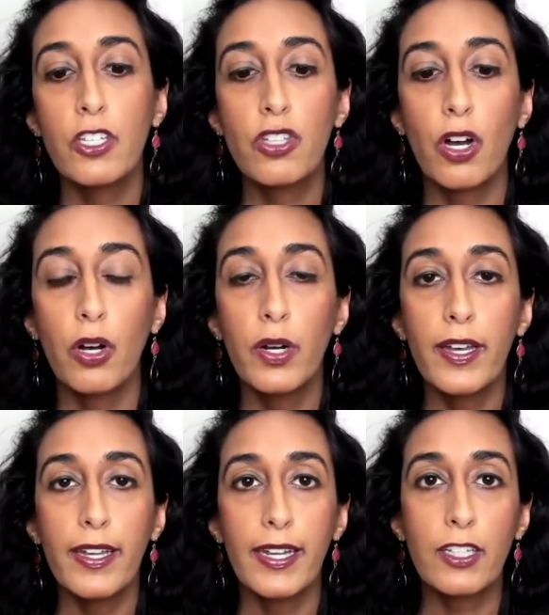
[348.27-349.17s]
So
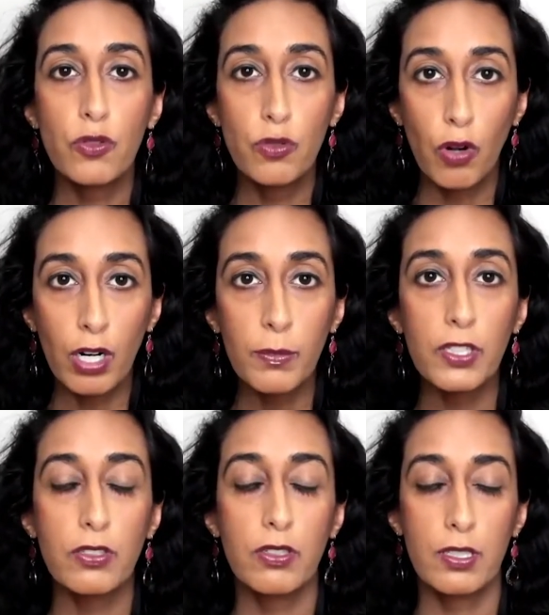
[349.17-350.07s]
it's
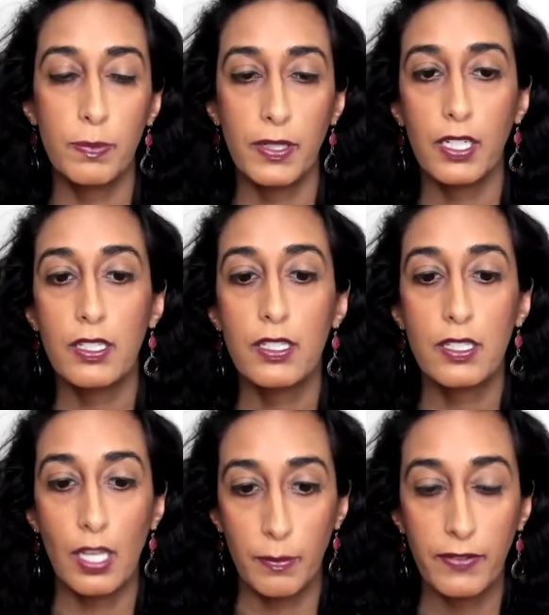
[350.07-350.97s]
normal to experience
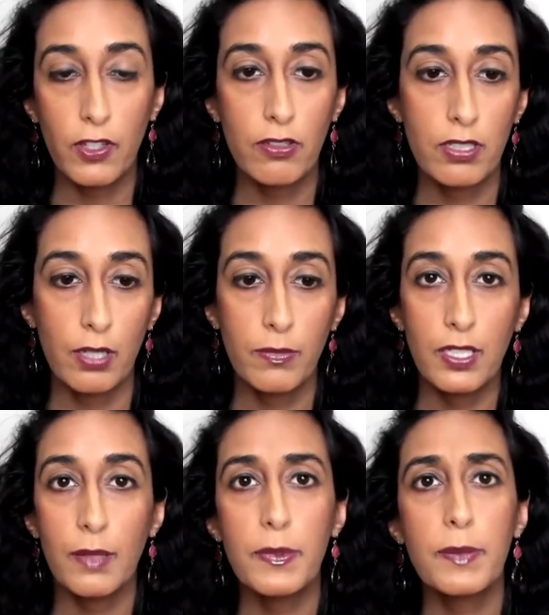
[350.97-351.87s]
some of those
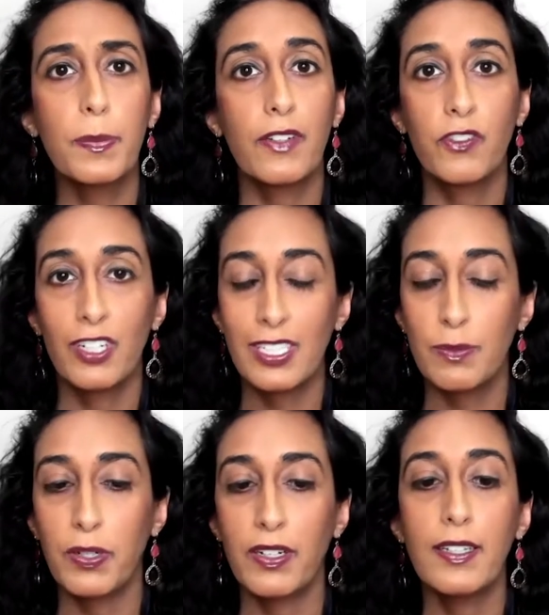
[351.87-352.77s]
symptoms, but if you're
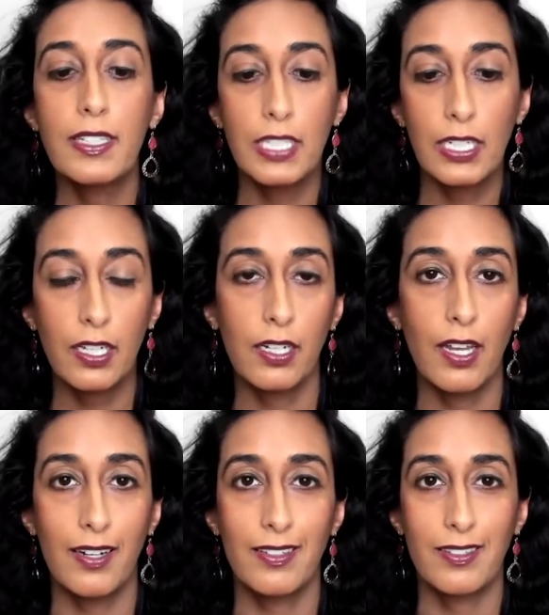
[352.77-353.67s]
experiencing it
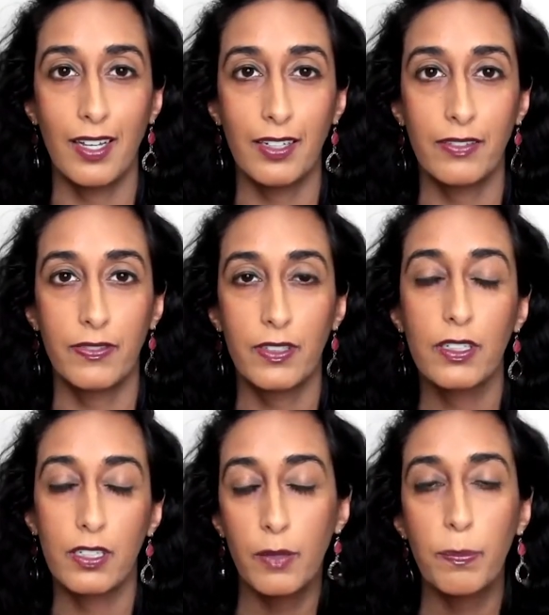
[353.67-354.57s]
and it's kind of
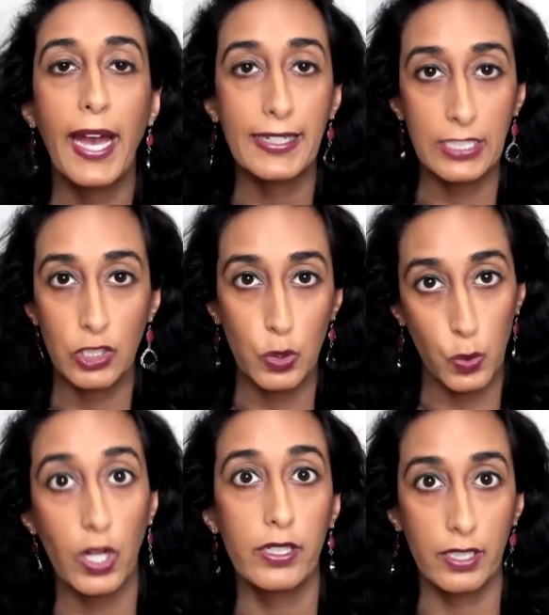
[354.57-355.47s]
impacting your
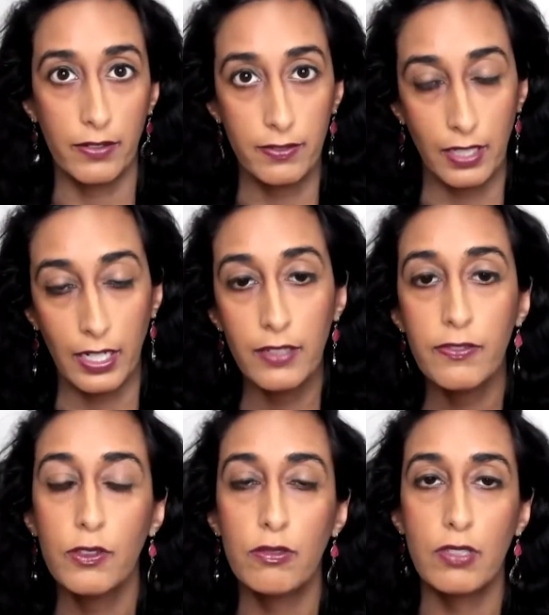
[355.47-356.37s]
quality of life,
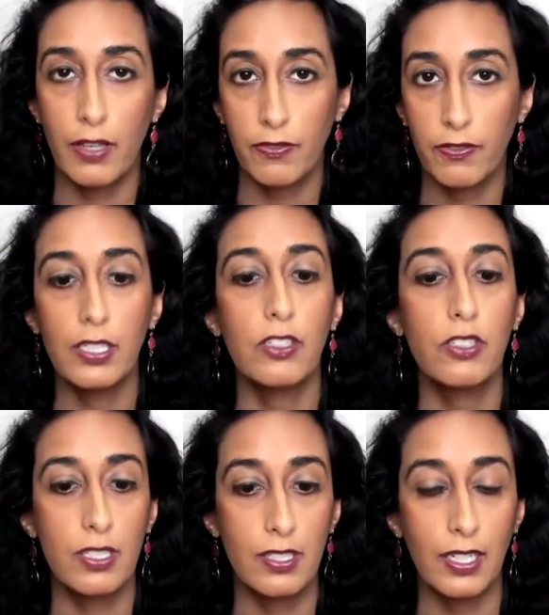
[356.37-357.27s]
you definitely need
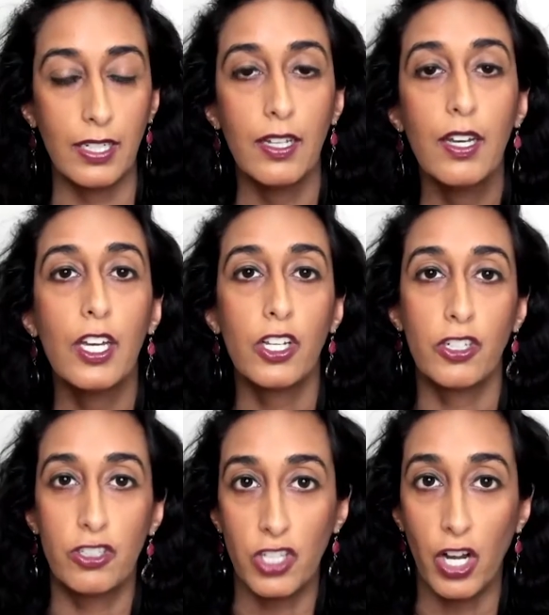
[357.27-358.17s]
to see
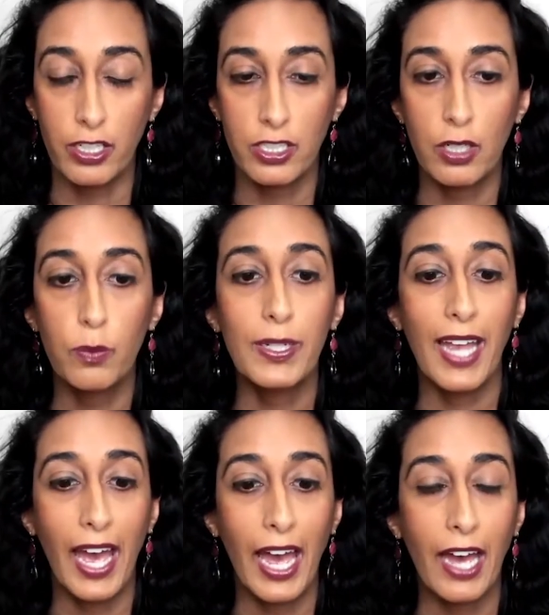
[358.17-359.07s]
your doctor. We
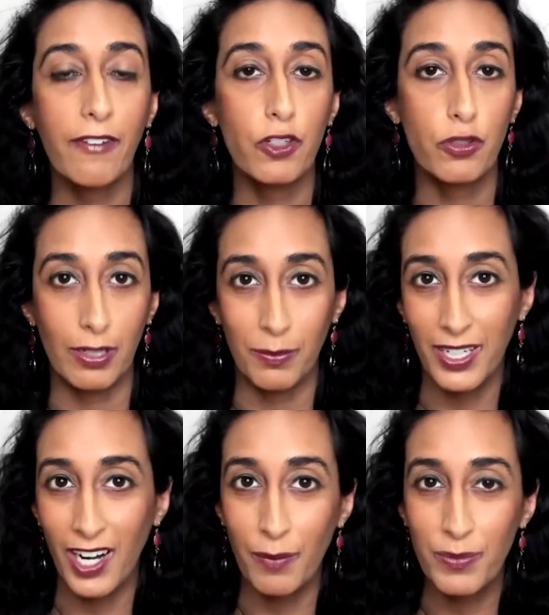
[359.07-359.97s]
have
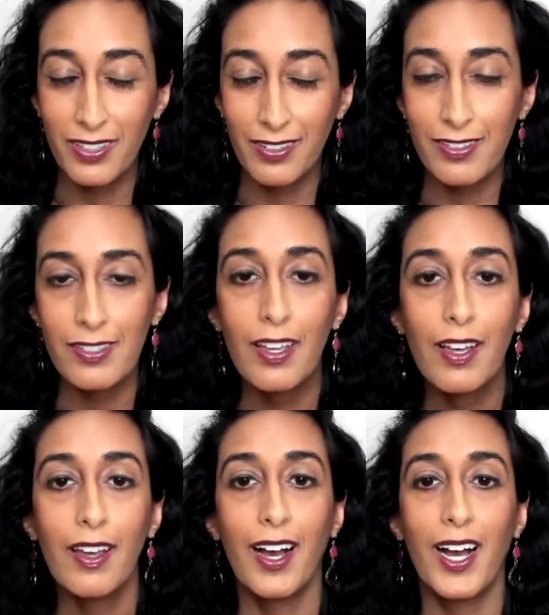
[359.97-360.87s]
treatment options.
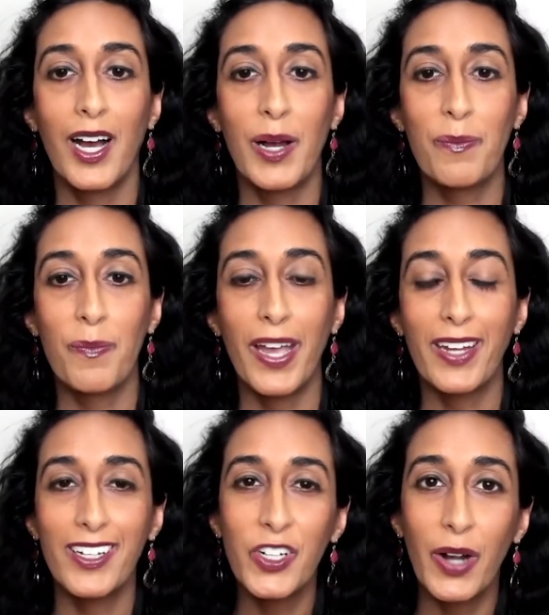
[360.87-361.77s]

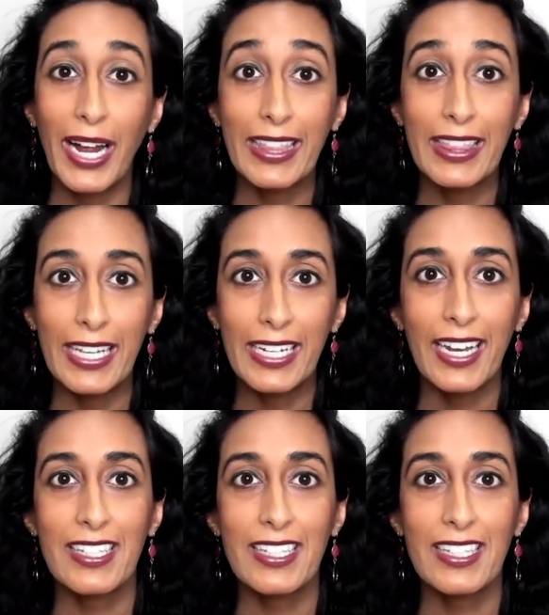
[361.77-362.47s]
And, you know, I think